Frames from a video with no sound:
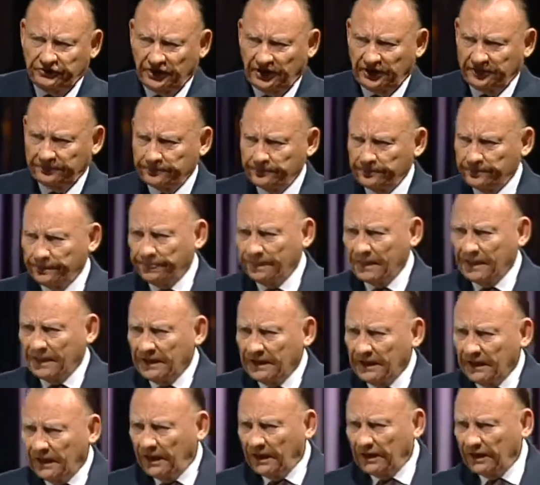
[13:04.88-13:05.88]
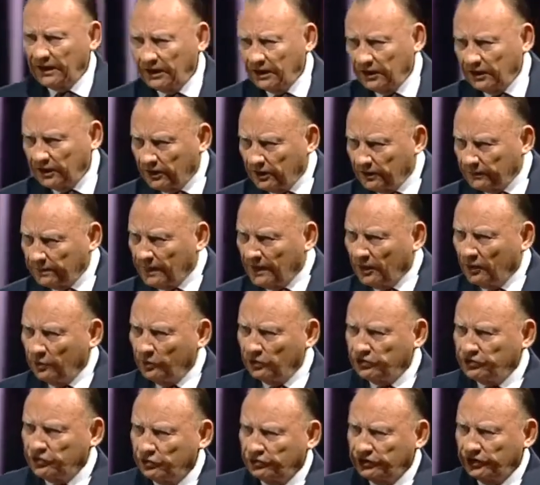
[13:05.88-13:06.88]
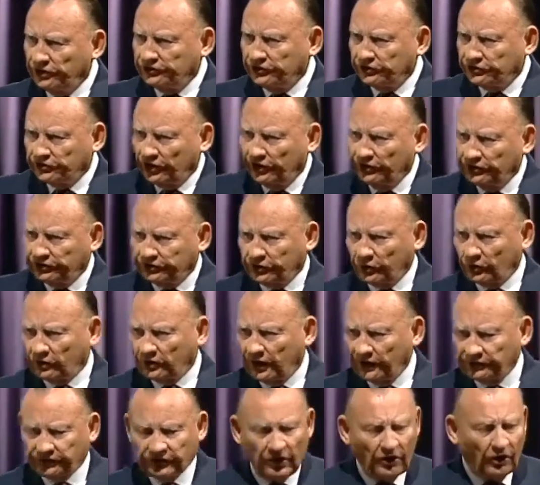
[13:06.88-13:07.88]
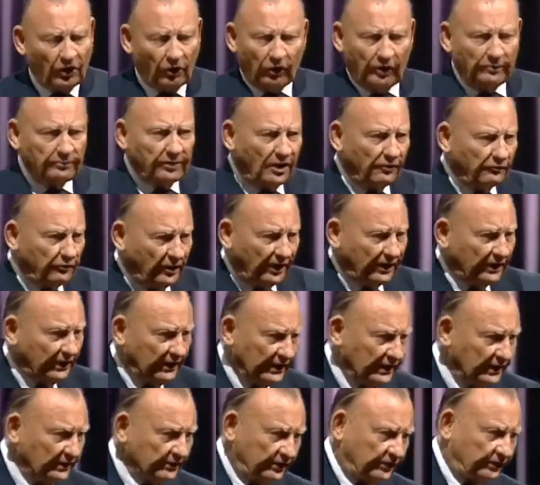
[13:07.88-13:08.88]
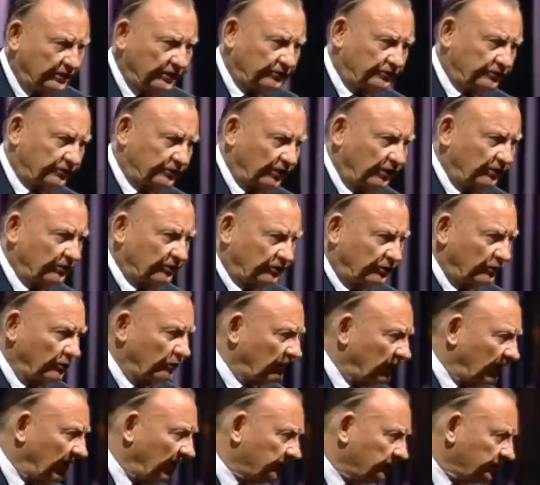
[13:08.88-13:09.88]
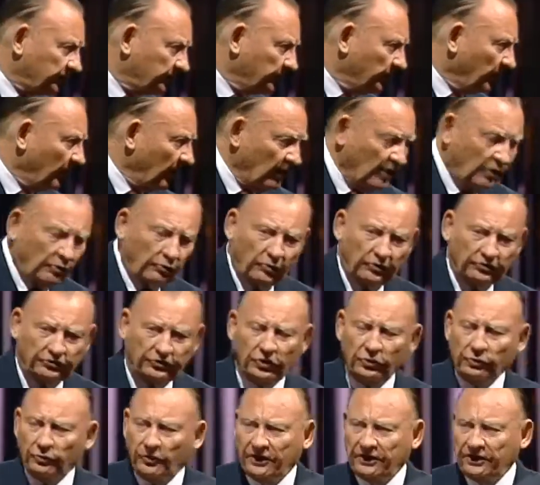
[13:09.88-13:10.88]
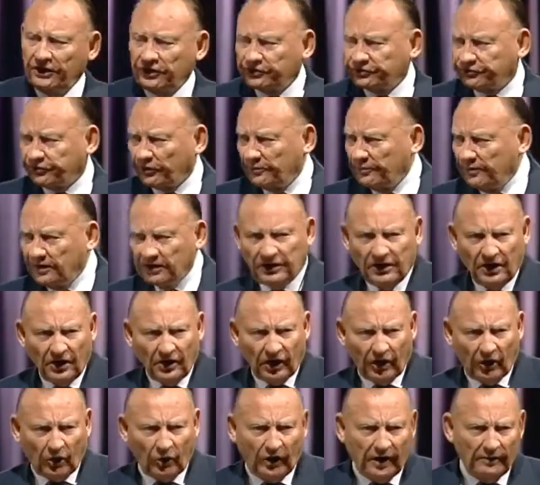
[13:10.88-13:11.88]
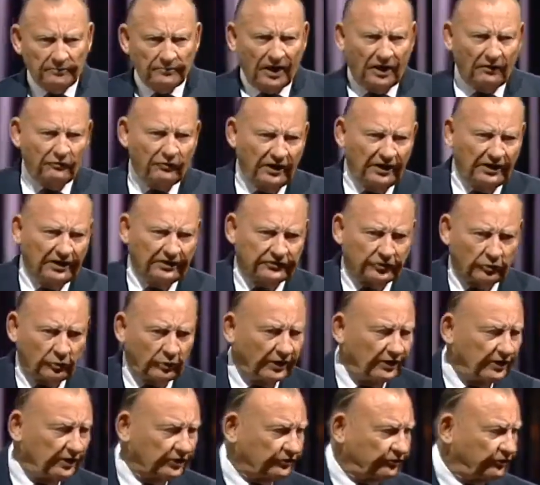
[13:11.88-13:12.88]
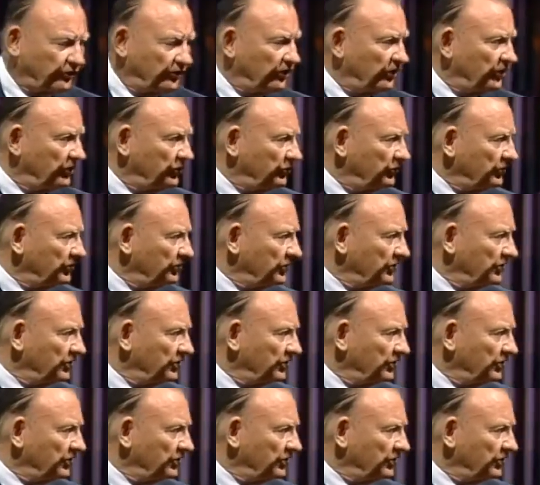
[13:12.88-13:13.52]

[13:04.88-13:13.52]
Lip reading: yet. Would you teach a Sunday school class? Oh, I'm not ready to teach a Sunday school class. Would you witness for me? Oh, I'm not ready to witness for you.